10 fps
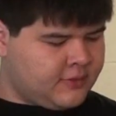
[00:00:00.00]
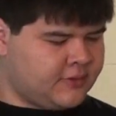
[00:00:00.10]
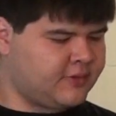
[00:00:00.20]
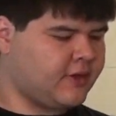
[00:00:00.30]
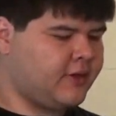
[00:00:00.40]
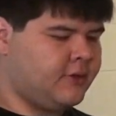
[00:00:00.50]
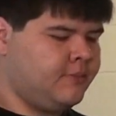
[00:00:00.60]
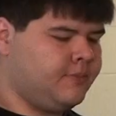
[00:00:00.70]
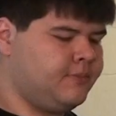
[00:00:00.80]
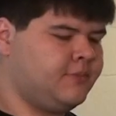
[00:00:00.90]
side
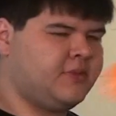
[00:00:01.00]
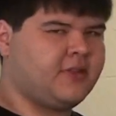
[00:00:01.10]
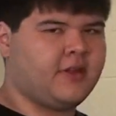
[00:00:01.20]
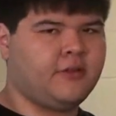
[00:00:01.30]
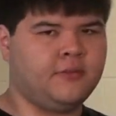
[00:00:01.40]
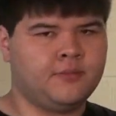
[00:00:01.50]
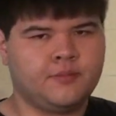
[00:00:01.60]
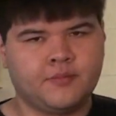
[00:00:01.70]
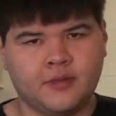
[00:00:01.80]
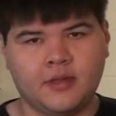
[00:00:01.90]
style,
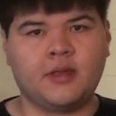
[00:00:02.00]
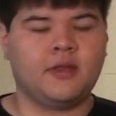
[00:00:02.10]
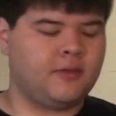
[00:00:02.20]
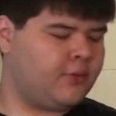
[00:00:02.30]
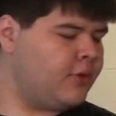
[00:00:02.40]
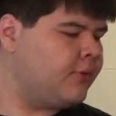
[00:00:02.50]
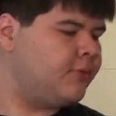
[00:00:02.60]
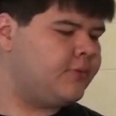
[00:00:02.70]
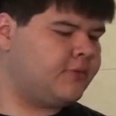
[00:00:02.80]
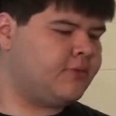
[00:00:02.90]
and
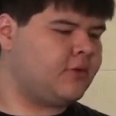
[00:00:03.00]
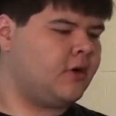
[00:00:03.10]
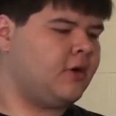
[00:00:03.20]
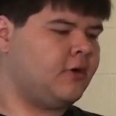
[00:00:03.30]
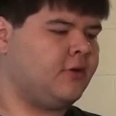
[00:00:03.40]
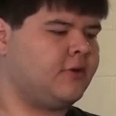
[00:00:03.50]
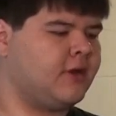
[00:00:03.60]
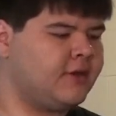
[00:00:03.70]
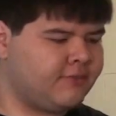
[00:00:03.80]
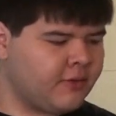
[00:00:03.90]
those are
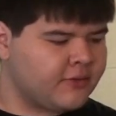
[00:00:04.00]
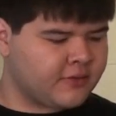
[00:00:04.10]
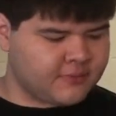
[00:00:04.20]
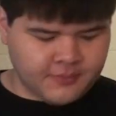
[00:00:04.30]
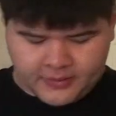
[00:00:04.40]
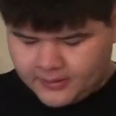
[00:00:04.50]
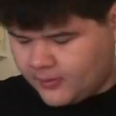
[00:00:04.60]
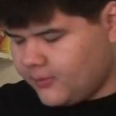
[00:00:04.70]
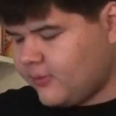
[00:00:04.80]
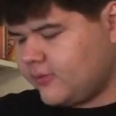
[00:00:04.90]
kind of, broadly
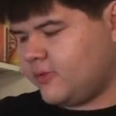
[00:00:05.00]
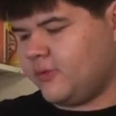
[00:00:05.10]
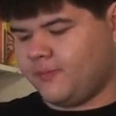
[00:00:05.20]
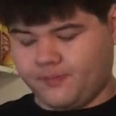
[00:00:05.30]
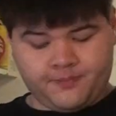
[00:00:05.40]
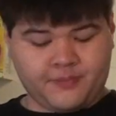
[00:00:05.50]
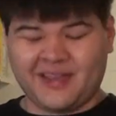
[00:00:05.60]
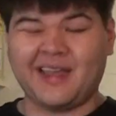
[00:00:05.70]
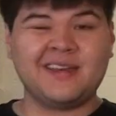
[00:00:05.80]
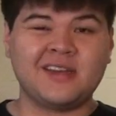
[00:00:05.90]
speaking, those are
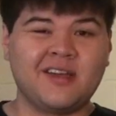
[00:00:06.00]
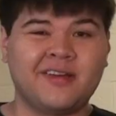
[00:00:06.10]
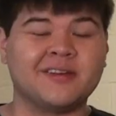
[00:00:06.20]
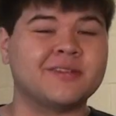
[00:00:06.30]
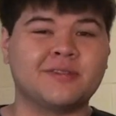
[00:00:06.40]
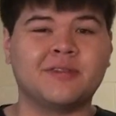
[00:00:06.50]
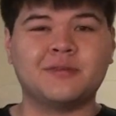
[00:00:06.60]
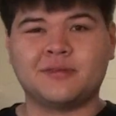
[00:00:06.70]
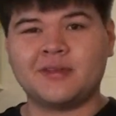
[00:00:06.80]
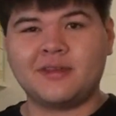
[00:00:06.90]
kind of HUGS.
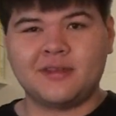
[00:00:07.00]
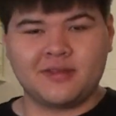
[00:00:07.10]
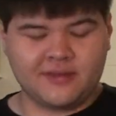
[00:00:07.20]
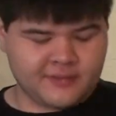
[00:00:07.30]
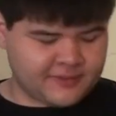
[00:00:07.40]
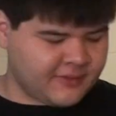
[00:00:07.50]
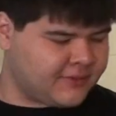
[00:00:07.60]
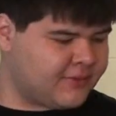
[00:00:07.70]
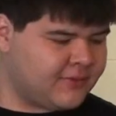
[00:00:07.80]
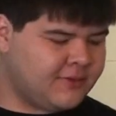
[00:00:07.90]
Those are kind of the easiest
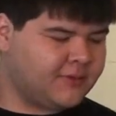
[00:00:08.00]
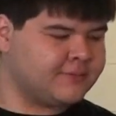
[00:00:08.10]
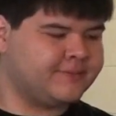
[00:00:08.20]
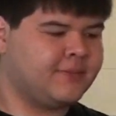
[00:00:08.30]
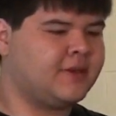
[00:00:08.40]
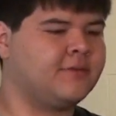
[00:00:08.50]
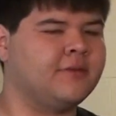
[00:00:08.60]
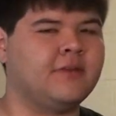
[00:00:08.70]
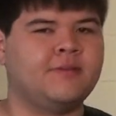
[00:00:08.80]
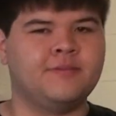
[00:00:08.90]
HUGS you can do. They don't
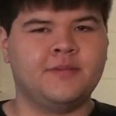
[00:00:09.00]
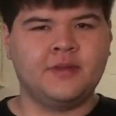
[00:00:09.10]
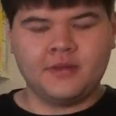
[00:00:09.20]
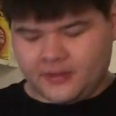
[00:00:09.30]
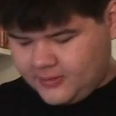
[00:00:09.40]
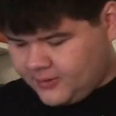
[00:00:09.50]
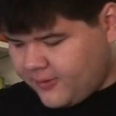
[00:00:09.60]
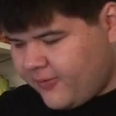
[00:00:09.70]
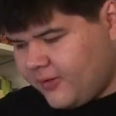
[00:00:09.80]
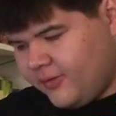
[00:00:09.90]
really
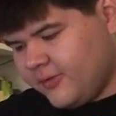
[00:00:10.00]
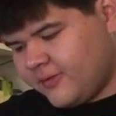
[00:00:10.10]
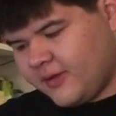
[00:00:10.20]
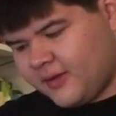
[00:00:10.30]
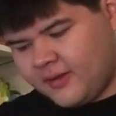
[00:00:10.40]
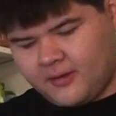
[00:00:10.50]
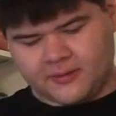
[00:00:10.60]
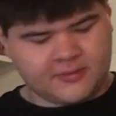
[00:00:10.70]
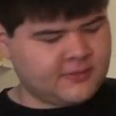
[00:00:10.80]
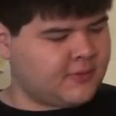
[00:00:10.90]
feel and looks like
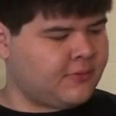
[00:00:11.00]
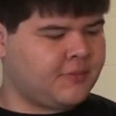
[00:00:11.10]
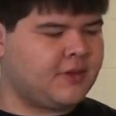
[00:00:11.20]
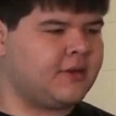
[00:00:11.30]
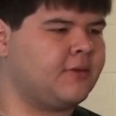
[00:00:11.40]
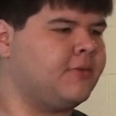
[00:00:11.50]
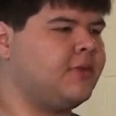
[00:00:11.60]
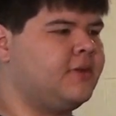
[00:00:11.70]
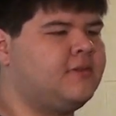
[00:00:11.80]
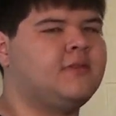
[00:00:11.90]
HUGS, so I don't
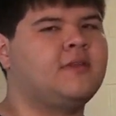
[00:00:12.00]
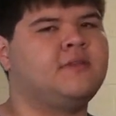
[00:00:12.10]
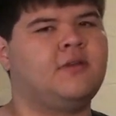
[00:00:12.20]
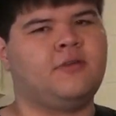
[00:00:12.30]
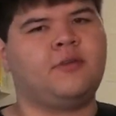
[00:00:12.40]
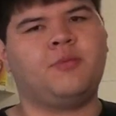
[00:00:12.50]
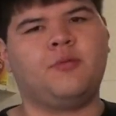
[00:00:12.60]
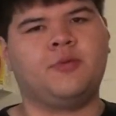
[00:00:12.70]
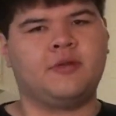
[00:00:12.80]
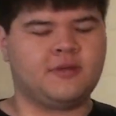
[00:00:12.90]
think it's necessarily
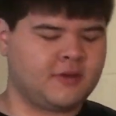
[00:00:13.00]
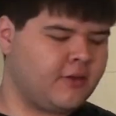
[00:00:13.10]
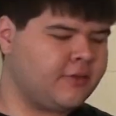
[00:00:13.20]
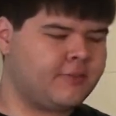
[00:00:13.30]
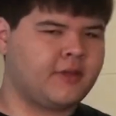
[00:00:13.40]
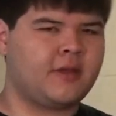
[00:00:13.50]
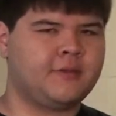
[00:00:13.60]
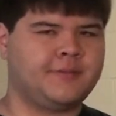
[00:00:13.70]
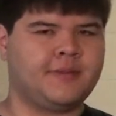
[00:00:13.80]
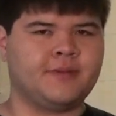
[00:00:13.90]
appropriate to call them that,
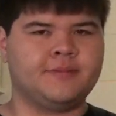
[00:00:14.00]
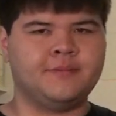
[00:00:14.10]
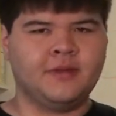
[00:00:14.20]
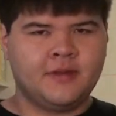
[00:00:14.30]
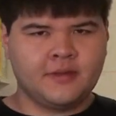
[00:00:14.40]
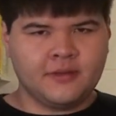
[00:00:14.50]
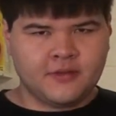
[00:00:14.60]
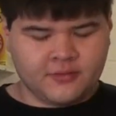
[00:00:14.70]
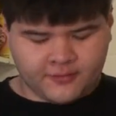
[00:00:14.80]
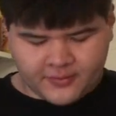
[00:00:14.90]
but
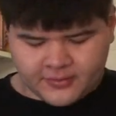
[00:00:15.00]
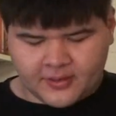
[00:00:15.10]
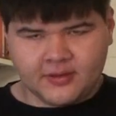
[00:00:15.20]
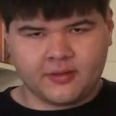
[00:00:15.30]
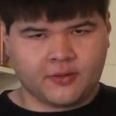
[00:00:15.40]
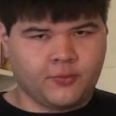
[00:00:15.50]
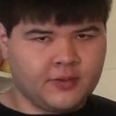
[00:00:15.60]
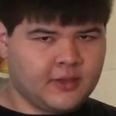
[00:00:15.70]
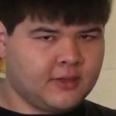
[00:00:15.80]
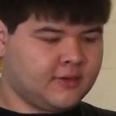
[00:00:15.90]
you sort of get the idea. Like one
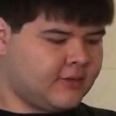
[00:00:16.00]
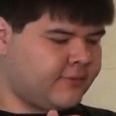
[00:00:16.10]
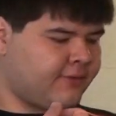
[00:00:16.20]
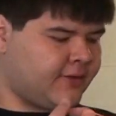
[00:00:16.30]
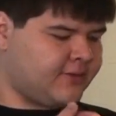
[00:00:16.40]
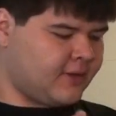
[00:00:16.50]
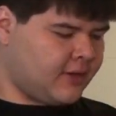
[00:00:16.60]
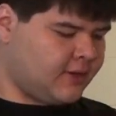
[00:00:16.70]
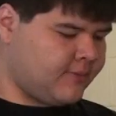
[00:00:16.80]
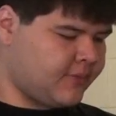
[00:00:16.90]
hand is facing
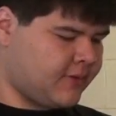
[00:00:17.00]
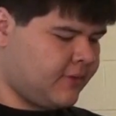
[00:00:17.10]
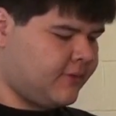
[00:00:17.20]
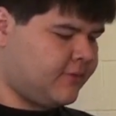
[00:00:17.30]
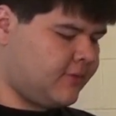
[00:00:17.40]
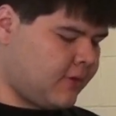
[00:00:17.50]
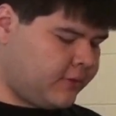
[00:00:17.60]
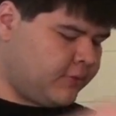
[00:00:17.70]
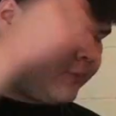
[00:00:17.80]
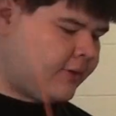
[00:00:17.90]
in because
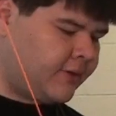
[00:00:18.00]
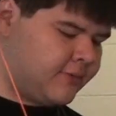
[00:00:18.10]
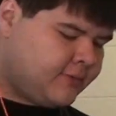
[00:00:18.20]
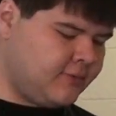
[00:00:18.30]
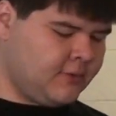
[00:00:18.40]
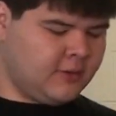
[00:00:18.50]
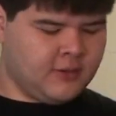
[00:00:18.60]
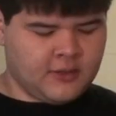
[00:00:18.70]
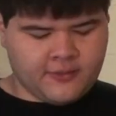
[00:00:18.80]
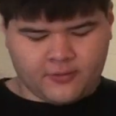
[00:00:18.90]
otherwise,
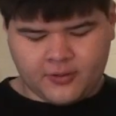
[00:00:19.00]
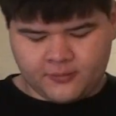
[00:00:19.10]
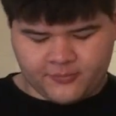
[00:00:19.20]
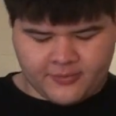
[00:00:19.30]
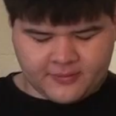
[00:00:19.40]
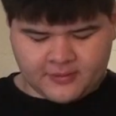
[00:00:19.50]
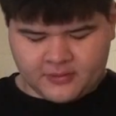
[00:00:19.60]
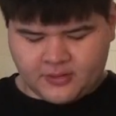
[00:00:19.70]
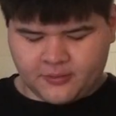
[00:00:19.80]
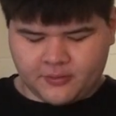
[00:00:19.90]
if your hands were facing
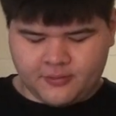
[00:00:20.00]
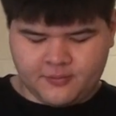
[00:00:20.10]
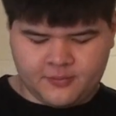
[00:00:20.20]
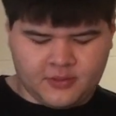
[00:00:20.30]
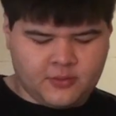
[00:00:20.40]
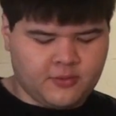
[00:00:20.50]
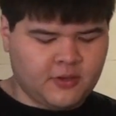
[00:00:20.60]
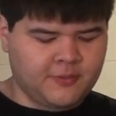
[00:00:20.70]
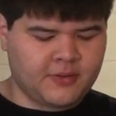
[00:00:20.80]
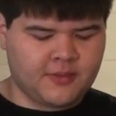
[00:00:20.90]
each other, you would
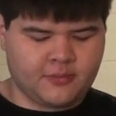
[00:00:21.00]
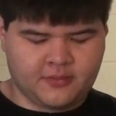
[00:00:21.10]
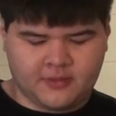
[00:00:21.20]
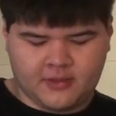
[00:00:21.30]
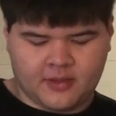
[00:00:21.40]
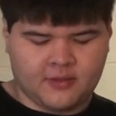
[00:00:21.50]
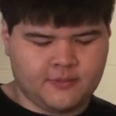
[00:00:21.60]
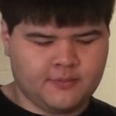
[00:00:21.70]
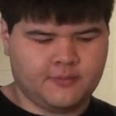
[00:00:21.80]
not be able to get